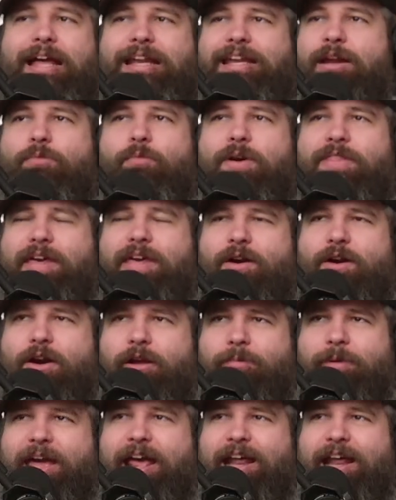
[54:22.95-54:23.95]
Didn't win that
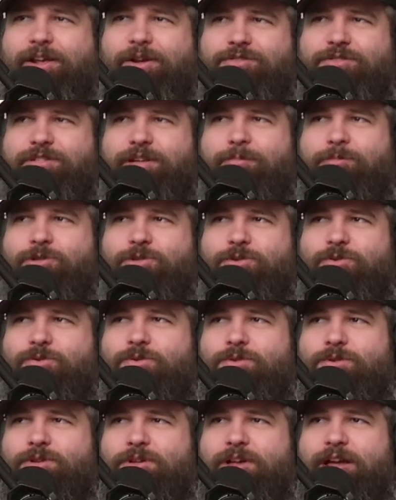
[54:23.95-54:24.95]
argument. I had to go to summer
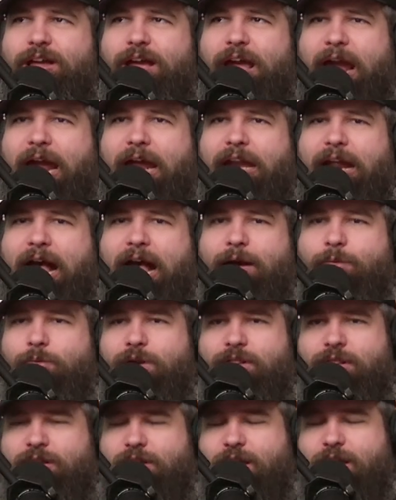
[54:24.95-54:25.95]
school, and I
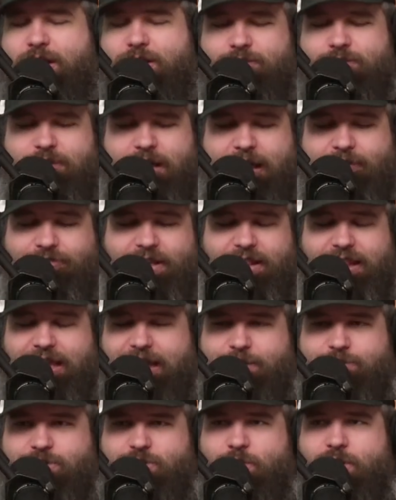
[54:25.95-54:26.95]
would have, I felt like
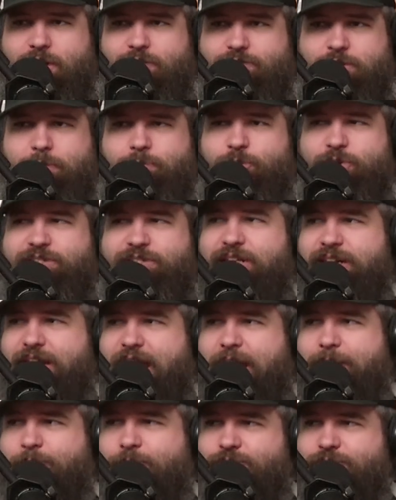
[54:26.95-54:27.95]
I was going off to a prison camp or